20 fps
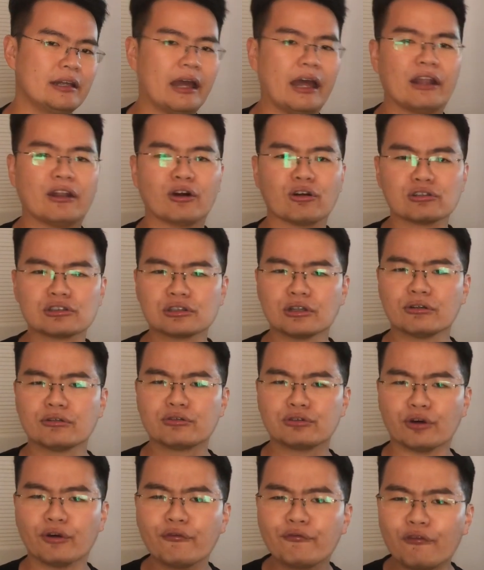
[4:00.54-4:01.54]
And also
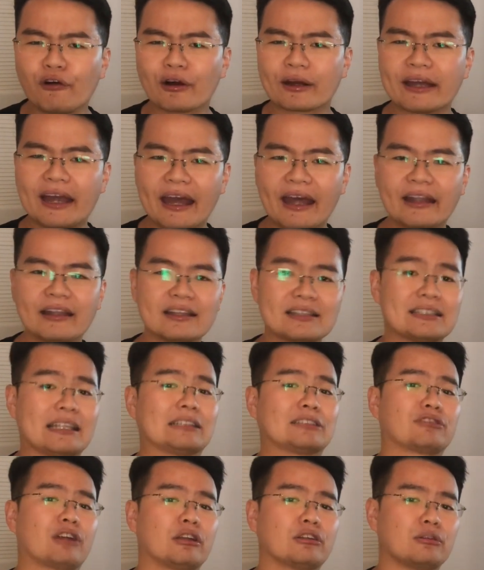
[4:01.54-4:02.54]
don't forget,
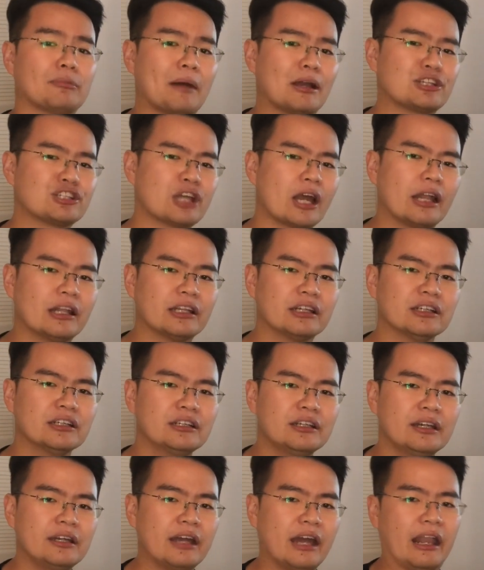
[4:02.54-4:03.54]
subscribe to my channel,
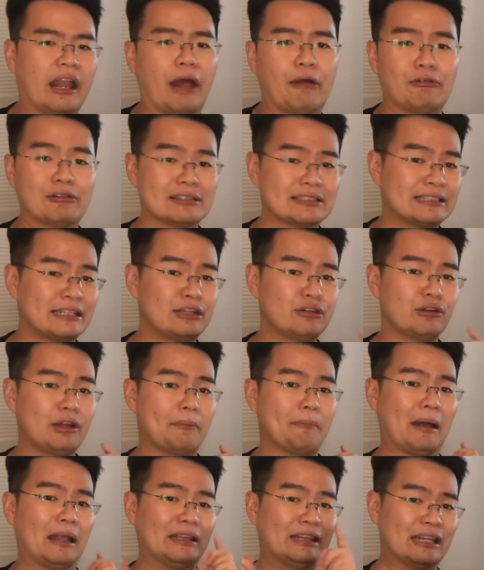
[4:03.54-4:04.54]
and I will see you
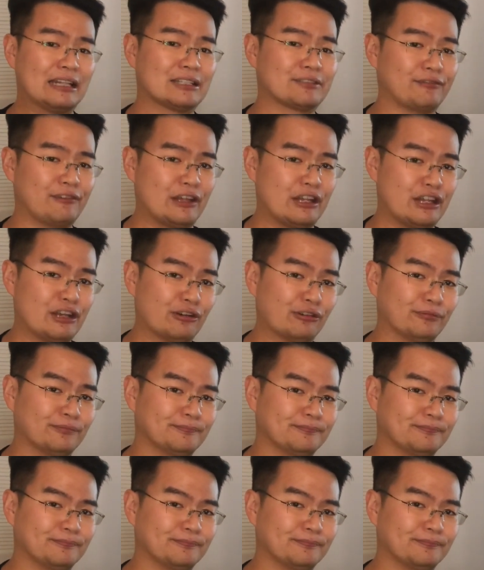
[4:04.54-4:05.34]
in my next video.